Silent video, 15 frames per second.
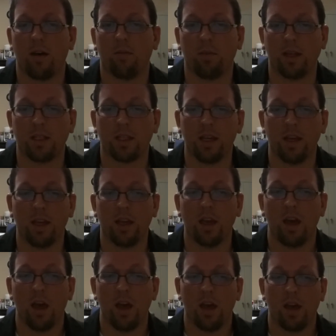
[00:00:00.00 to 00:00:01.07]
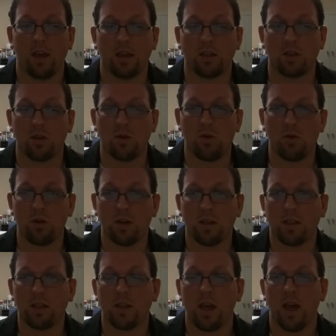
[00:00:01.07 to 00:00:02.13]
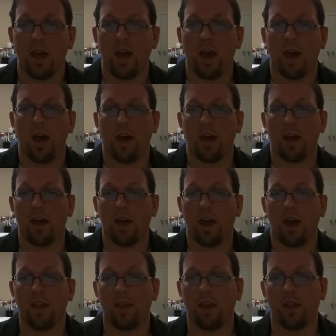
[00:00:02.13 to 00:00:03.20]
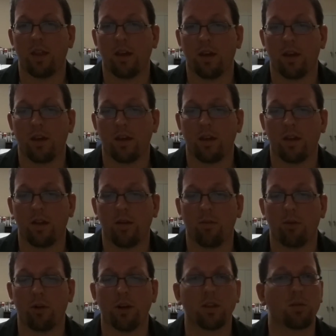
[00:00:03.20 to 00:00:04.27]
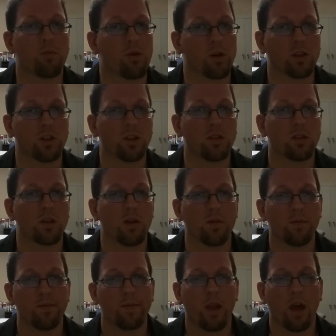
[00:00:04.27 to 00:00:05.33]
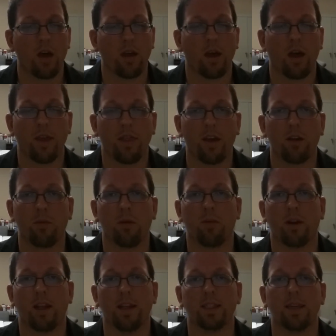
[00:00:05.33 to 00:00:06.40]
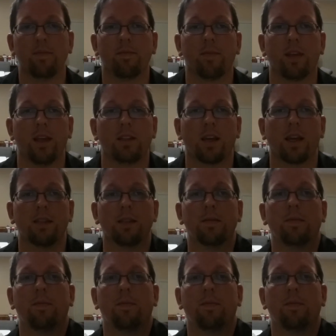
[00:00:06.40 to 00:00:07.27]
be singing is the chorus and then the bridge portion. So I think it'll be pretty easy. Thanks, guys.